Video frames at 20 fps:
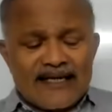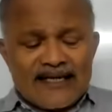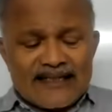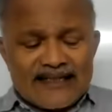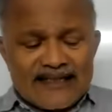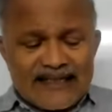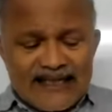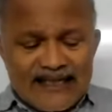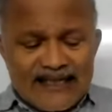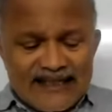it
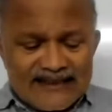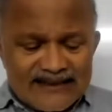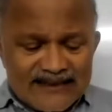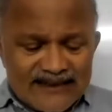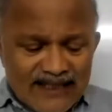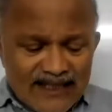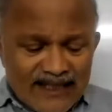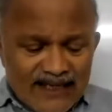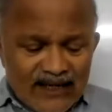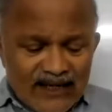is
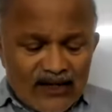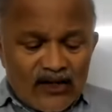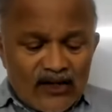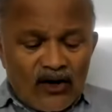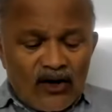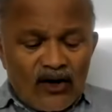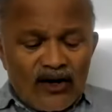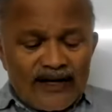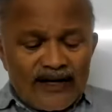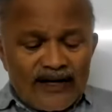
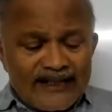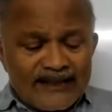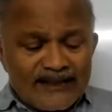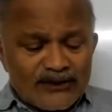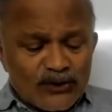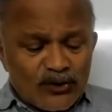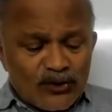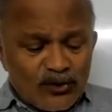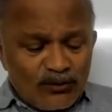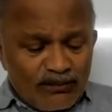log n
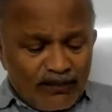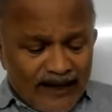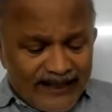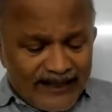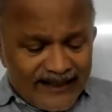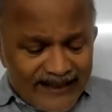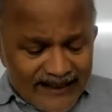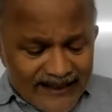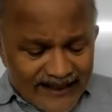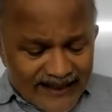2
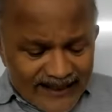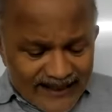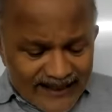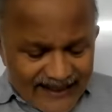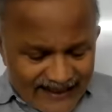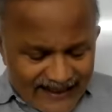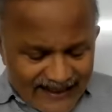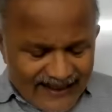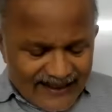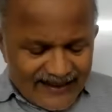by
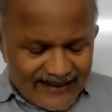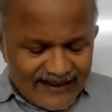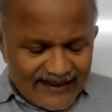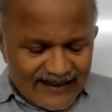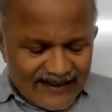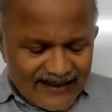k,